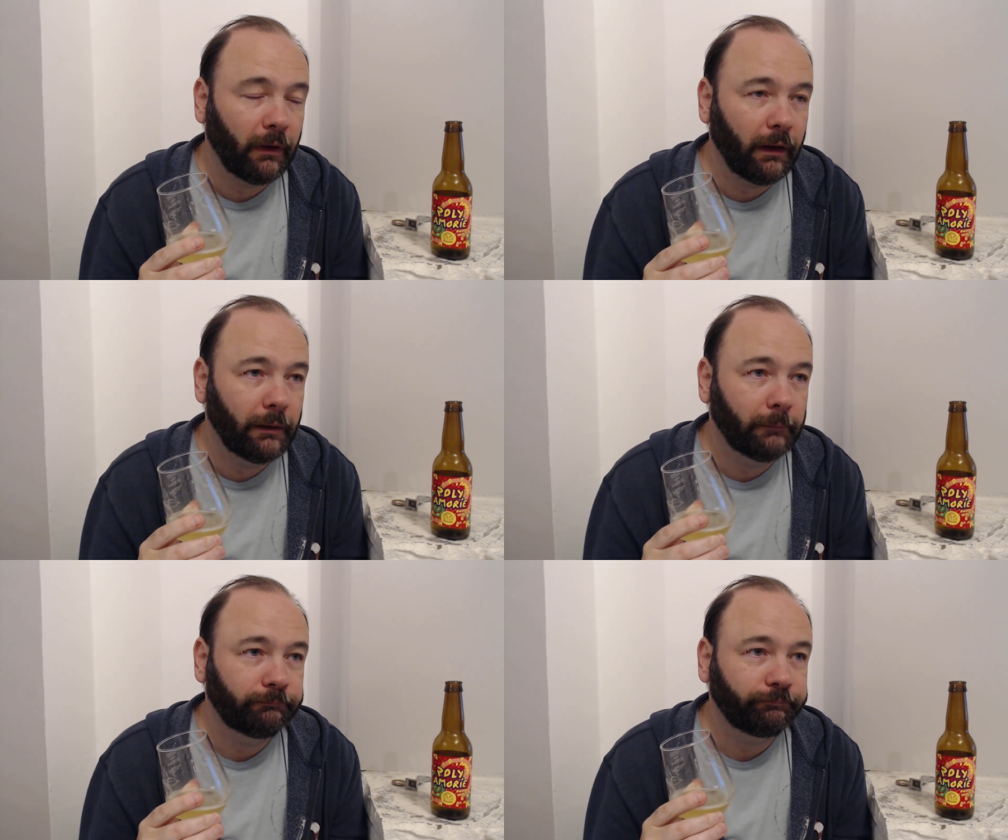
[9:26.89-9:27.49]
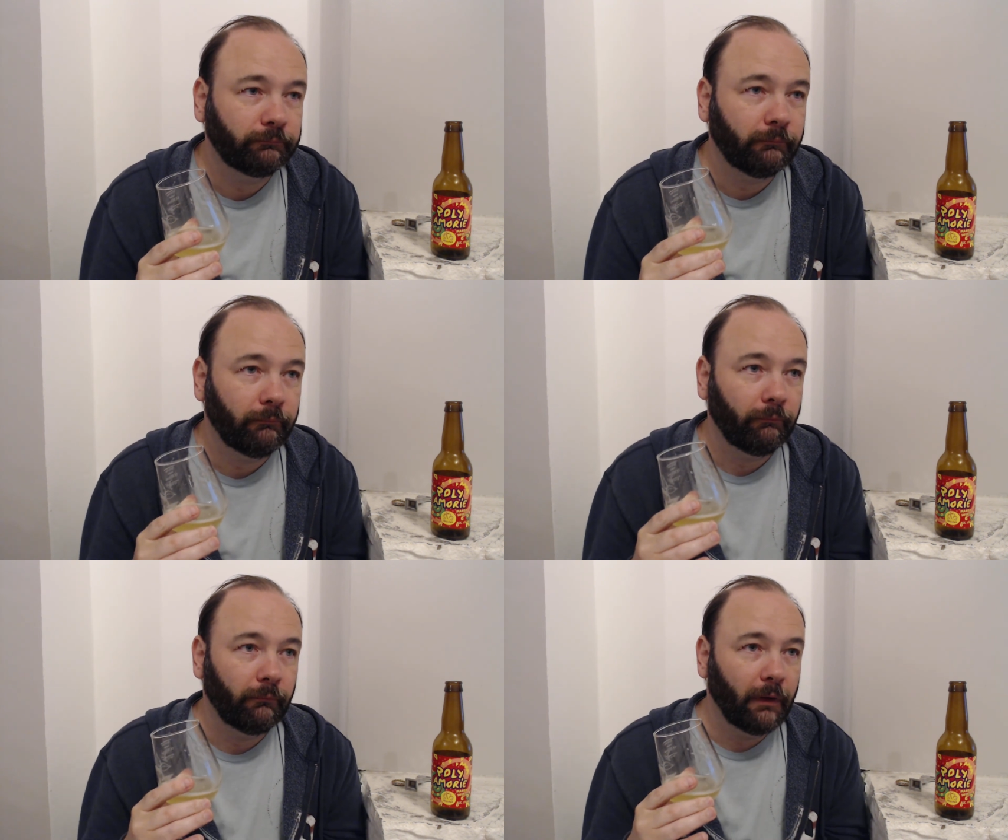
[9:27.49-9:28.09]
Um,
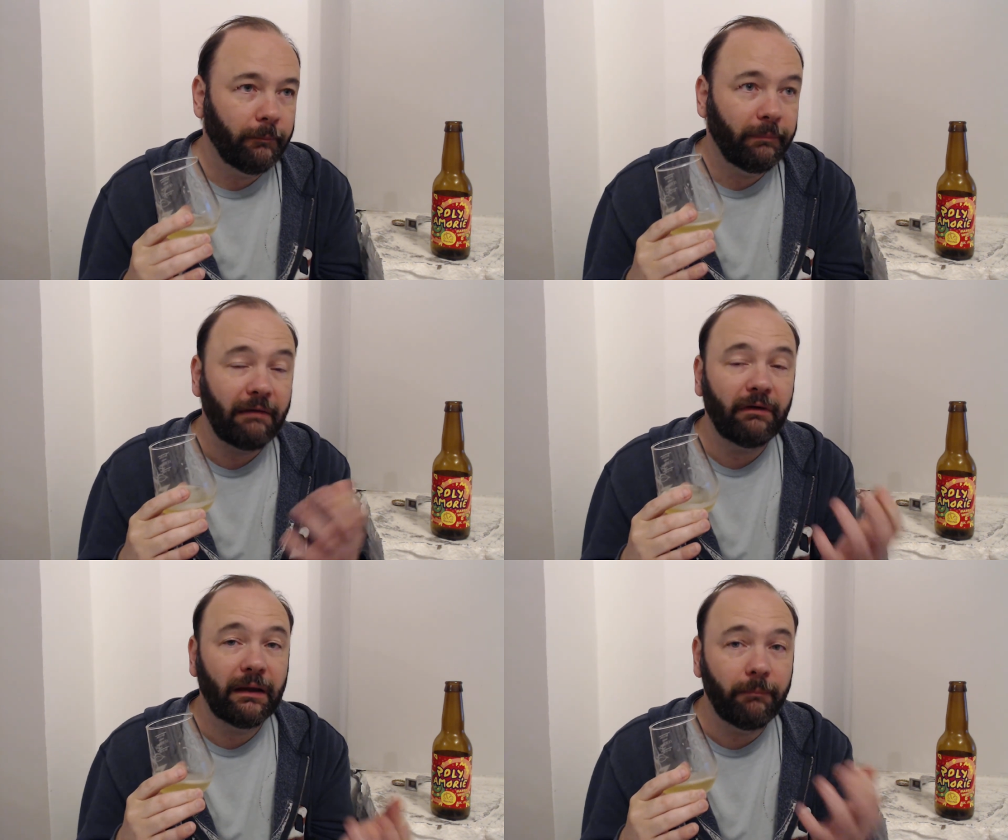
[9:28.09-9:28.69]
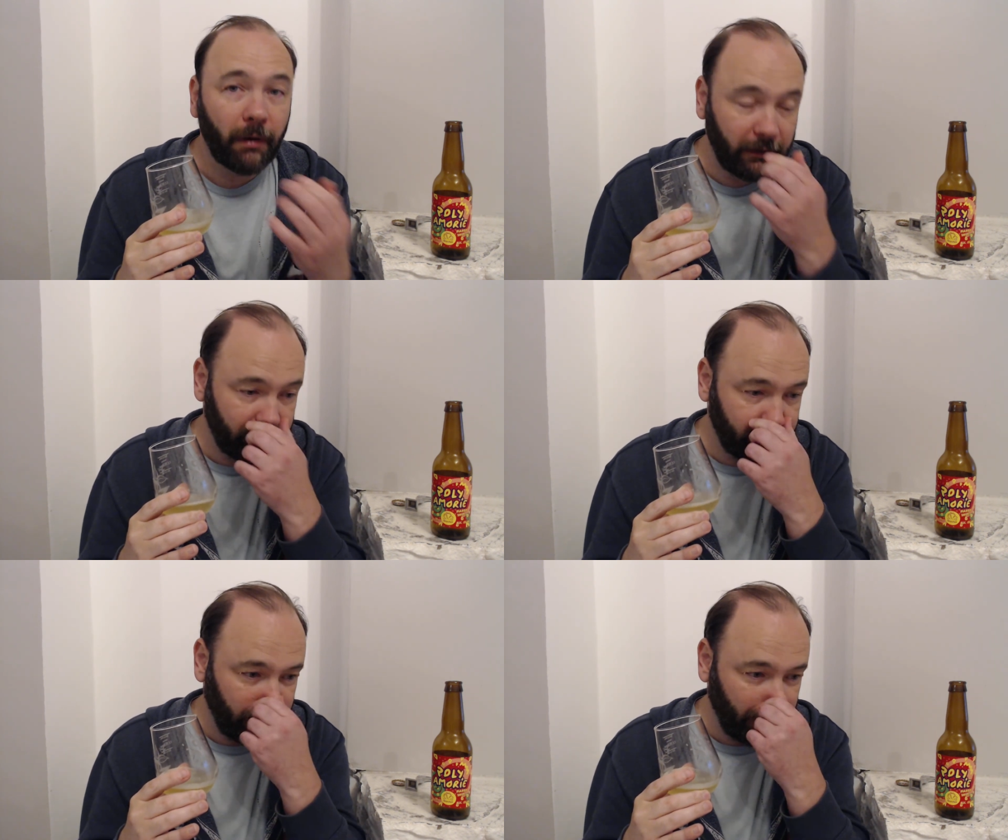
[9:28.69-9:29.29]
bearing in mind
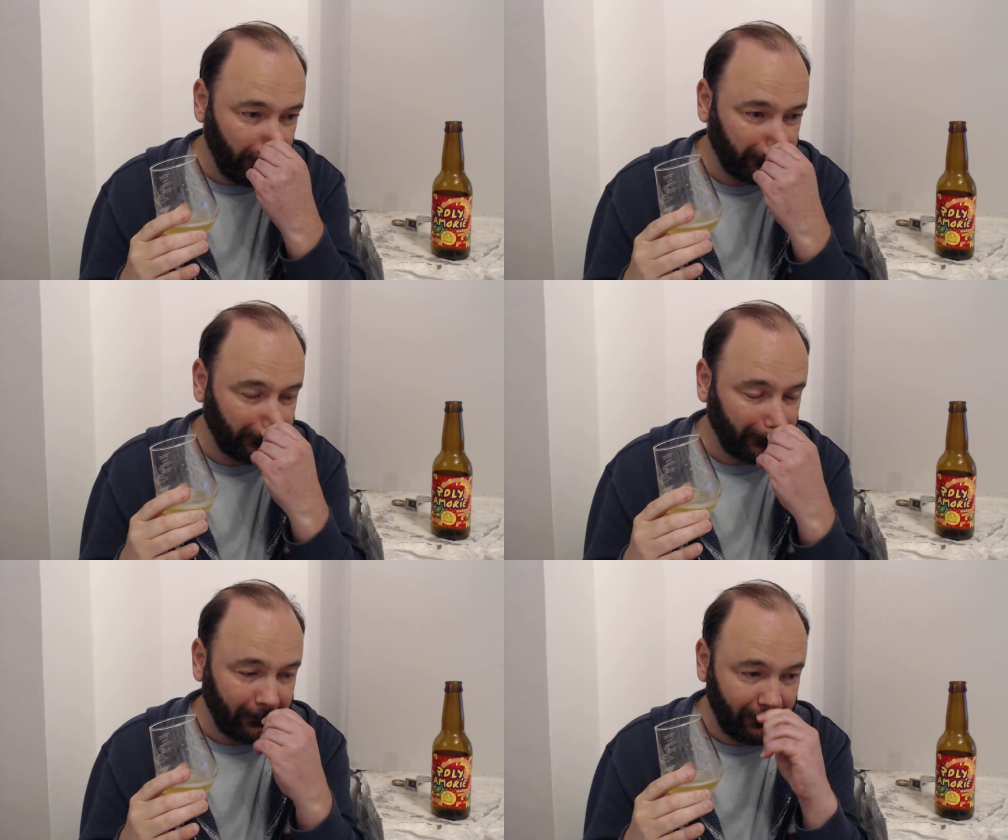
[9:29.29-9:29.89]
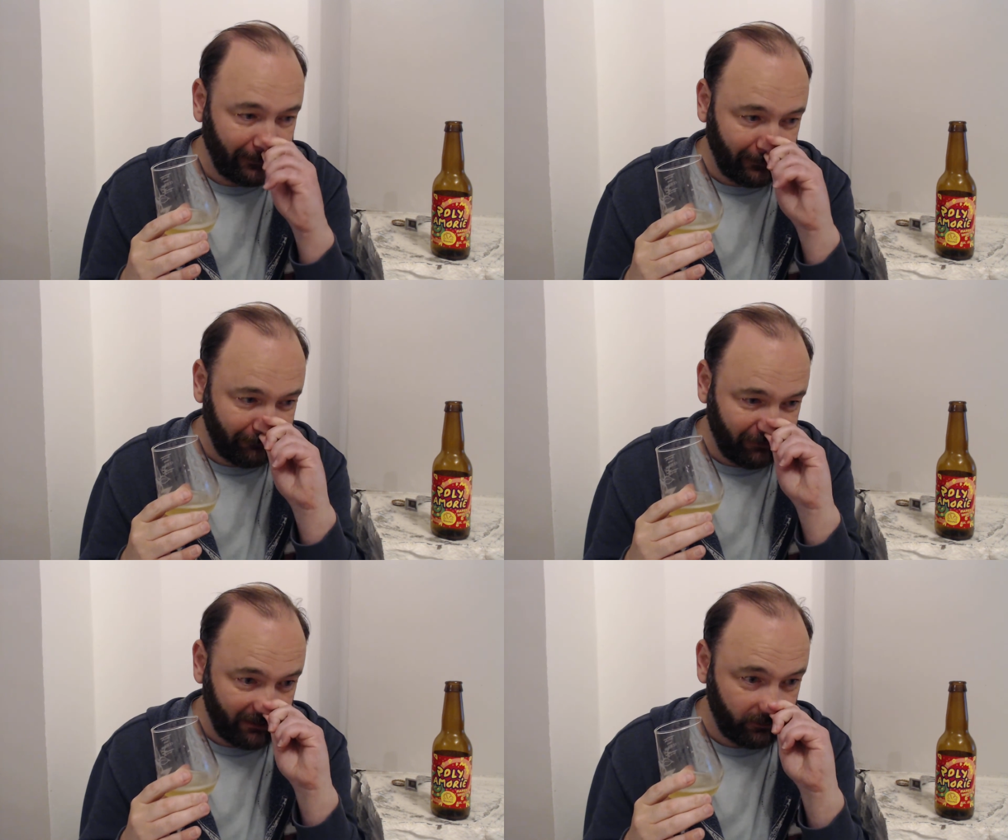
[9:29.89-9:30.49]
it's a cask uh,
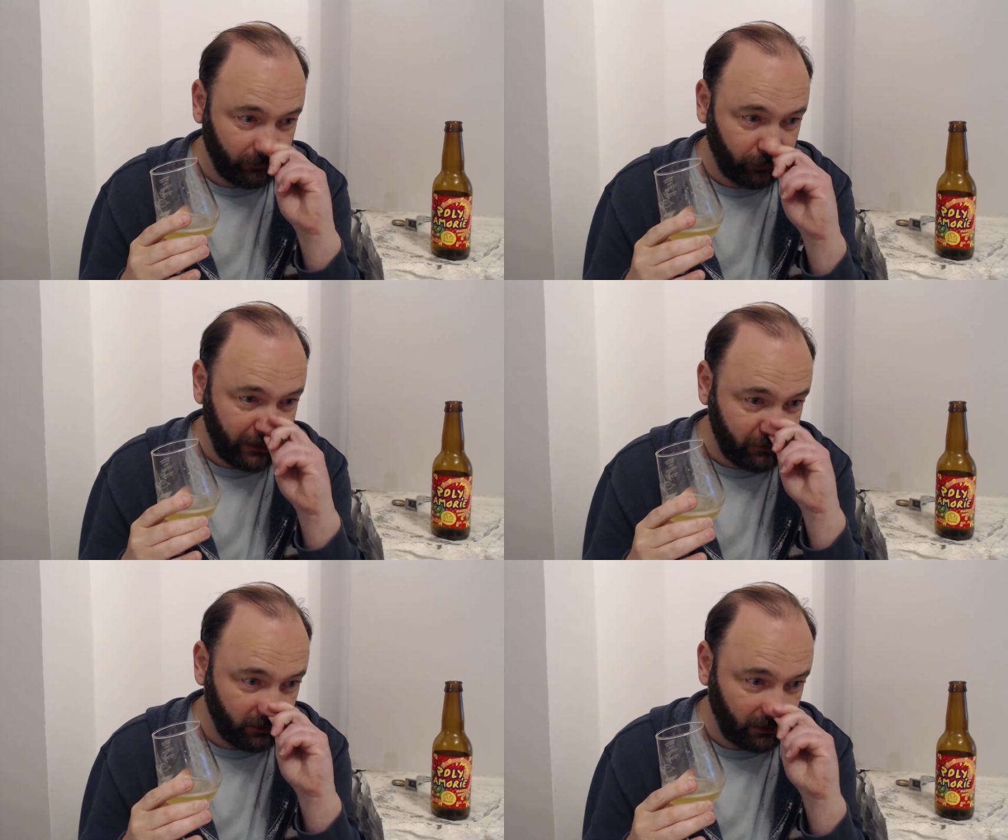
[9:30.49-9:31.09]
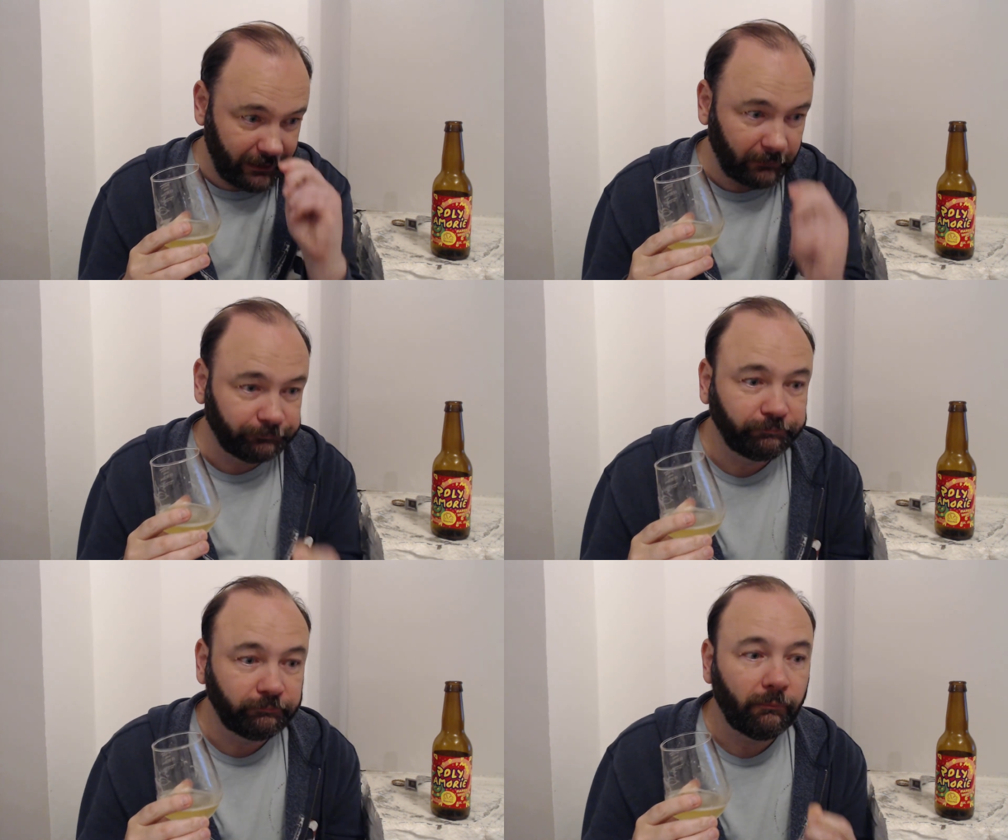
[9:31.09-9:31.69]
festival usually,
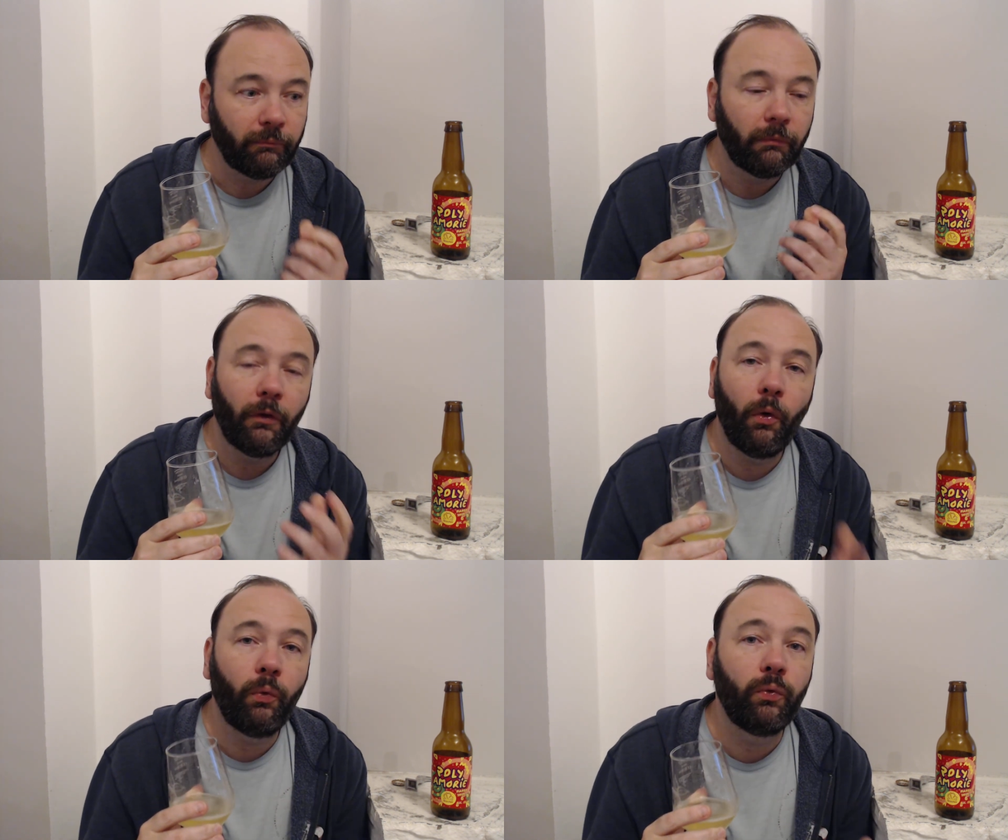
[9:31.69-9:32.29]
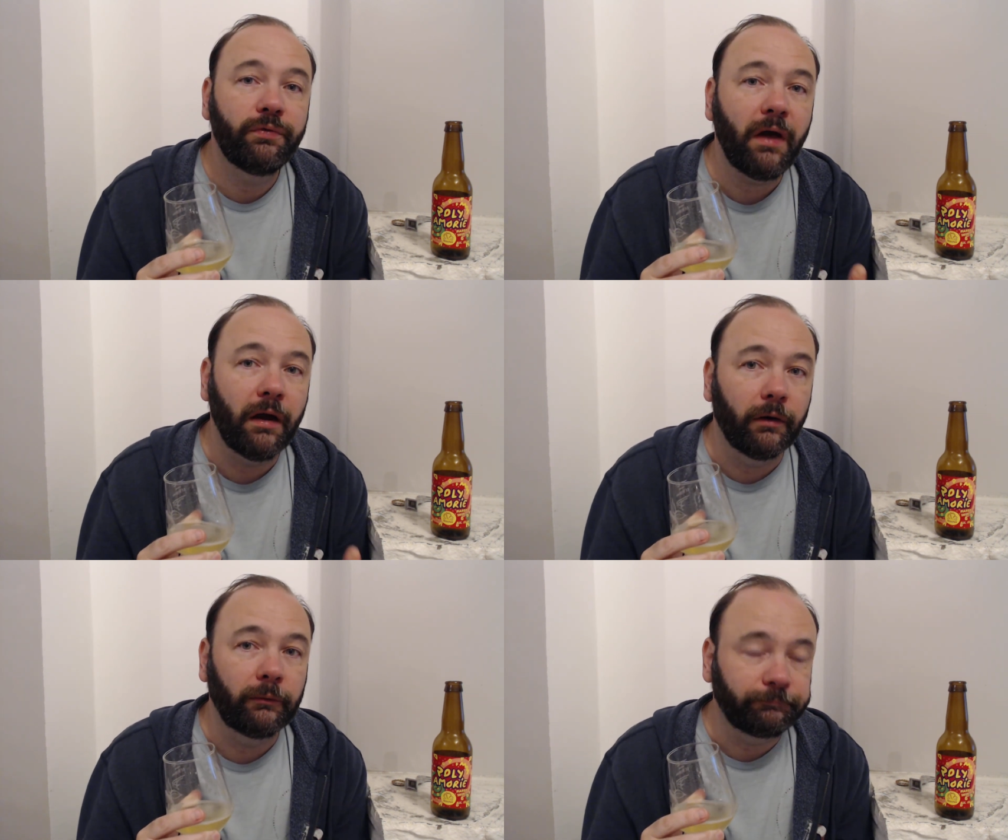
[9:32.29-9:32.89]
although